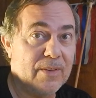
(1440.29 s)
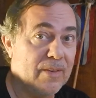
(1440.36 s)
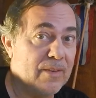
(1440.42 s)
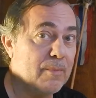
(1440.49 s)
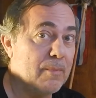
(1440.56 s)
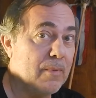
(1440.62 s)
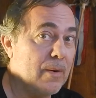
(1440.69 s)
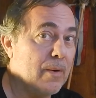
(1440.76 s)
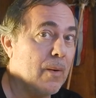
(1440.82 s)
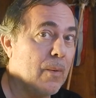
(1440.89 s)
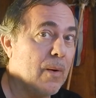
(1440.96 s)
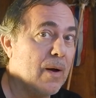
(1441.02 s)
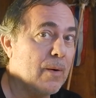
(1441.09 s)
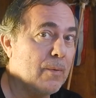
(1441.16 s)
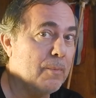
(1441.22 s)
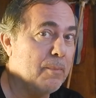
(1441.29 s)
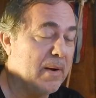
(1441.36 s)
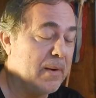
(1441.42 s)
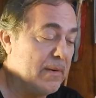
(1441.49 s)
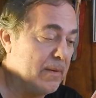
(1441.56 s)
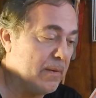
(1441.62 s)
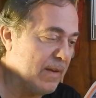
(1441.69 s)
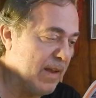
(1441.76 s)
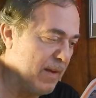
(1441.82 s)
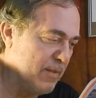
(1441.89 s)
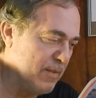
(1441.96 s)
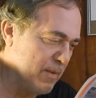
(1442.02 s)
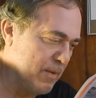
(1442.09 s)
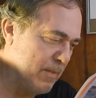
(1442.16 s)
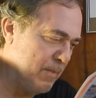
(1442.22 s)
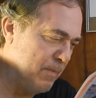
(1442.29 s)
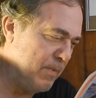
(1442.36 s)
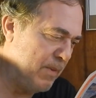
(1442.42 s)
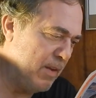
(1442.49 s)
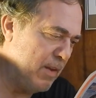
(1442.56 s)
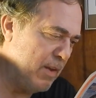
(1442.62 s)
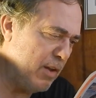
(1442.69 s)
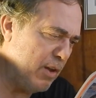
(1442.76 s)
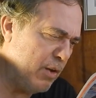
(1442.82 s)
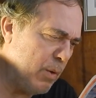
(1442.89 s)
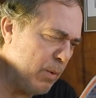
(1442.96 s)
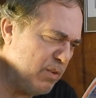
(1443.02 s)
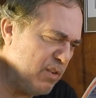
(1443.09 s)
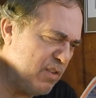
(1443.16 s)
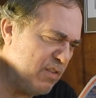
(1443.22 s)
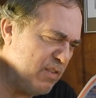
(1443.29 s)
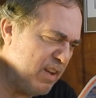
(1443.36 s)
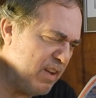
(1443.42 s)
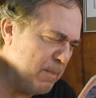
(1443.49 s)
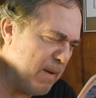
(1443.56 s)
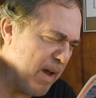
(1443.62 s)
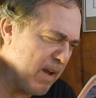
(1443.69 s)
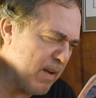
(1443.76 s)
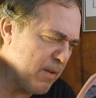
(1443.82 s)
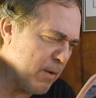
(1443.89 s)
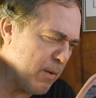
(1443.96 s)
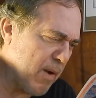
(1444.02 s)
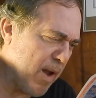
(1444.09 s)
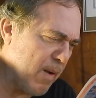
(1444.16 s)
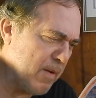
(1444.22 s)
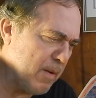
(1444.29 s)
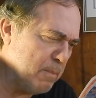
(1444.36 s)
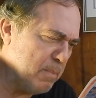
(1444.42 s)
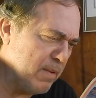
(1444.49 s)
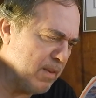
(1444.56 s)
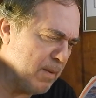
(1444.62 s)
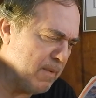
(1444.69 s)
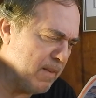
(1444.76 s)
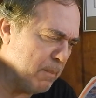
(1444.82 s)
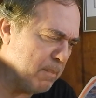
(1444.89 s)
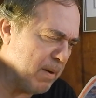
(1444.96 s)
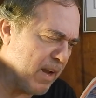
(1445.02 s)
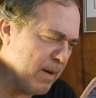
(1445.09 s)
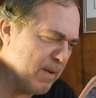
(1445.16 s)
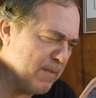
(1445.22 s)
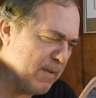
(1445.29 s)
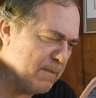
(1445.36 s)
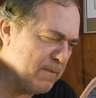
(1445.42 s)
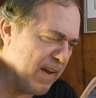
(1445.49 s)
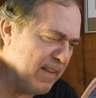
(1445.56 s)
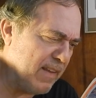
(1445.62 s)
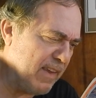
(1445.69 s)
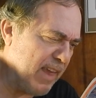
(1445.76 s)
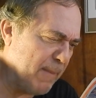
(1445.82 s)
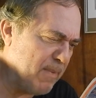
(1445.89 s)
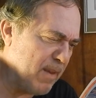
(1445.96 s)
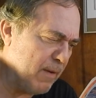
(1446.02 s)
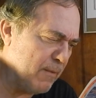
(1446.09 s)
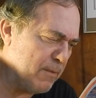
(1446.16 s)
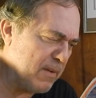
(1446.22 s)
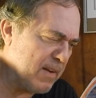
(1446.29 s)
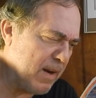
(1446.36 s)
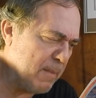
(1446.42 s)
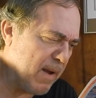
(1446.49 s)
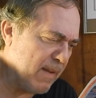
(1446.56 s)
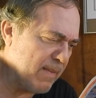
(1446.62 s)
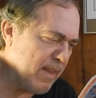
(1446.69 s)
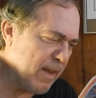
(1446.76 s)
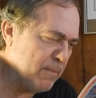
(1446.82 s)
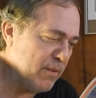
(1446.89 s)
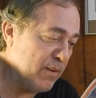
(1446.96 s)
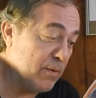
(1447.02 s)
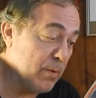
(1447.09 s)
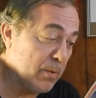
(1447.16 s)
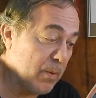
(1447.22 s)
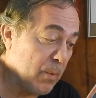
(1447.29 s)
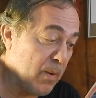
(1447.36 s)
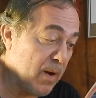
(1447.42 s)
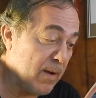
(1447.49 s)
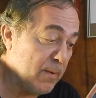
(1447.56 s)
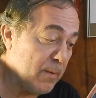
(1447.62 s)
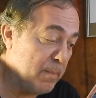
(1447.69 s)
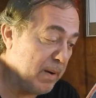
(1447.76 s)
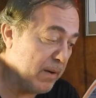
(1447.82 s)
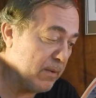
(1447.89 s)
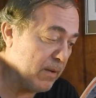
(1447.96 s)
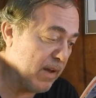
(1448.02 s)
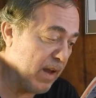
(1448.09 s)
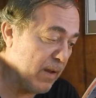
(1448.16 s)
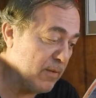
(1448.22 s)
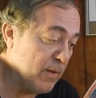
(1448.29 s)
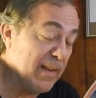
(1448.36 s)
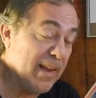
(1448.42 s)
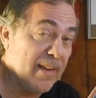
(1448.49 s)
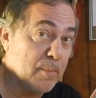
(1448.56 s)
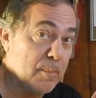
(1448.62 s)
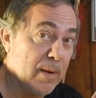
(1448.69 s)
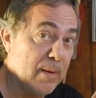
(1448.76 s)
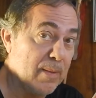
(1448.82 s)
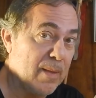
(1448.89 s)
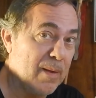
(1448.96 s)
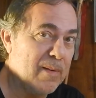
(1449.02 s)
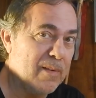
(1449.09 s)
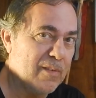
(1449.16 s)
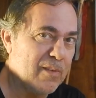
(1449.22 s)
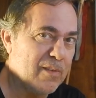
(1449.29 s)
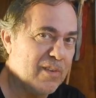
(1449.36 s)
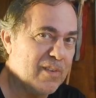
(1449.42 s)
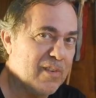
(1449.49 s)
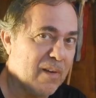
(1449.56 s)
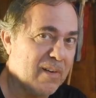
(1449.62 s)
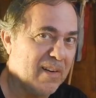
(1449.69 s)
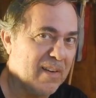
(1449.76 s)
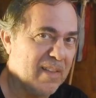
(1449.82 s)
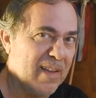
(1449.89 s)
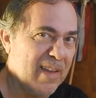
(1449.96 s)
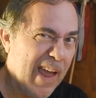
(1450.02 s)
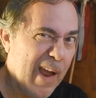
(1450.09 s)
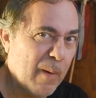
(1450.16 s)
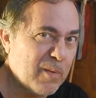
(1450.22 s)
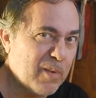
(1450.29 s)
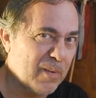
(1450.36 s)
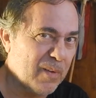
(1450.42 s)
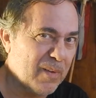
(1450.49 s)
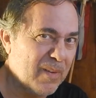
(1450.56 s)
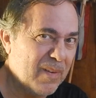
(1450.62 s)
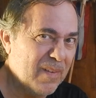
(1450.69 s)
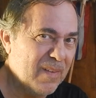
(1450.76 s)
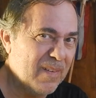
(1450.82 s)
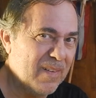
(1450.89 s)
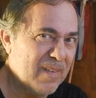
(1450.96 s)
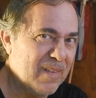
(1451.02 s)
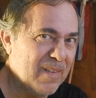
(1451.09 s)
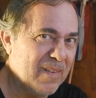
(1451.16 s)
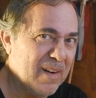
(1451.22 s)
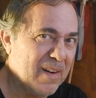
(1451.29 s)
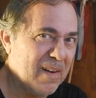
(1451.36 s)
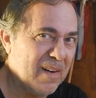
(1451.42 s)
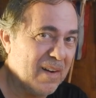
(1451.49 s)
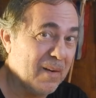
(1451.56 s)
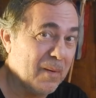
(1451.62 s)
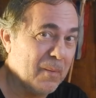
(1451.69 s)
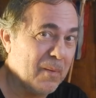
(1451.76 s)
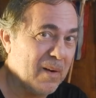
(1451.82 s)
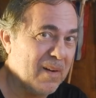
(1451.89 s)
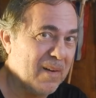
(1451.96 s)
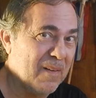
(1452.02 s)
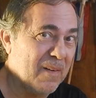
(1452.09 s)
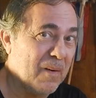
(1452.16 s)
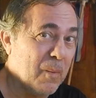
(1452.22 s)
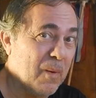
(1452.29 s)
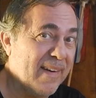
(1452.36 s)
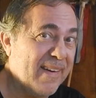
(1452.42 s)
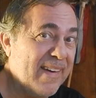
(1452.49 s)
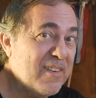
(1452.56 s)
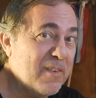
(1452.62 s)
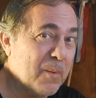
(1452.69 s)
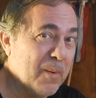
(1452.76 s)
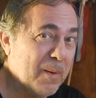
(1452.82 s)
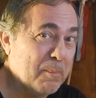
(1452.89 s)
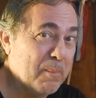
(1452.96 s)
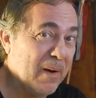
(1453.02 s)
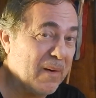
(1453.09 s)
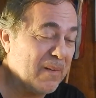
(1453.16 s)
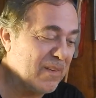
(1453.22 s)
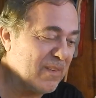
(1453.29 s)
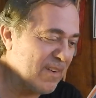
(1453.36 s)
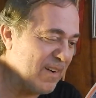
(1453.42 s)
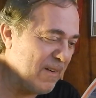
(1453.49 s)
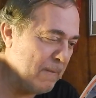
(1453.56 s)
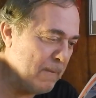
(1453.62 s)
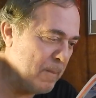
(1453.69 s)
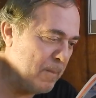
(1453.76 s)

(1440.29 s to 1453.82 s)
this Oahu Burial Council. You don't just dig them out of the ground and put them in the bottom of a filing cabinet and forget about them, she told Oahu Burial Council last month. So she's talking to the council on ancient Hawaiian burials, right?